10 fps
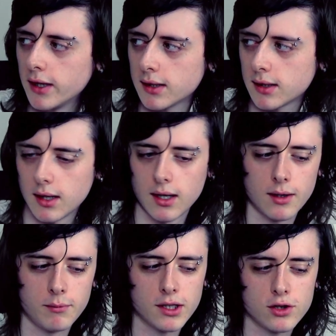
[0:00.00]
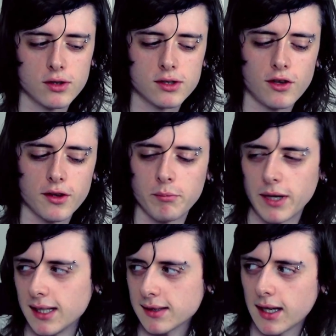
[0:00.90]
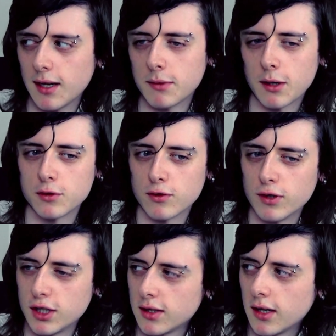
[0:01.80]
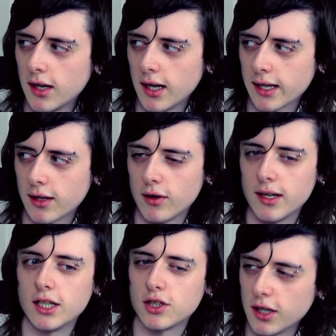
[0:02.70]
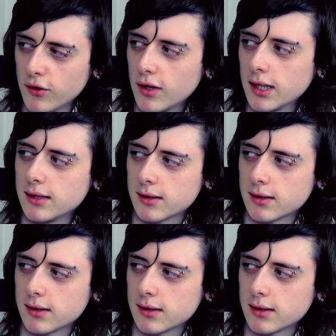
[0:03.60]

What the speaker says: it, make sure it's not the base game that was initially released.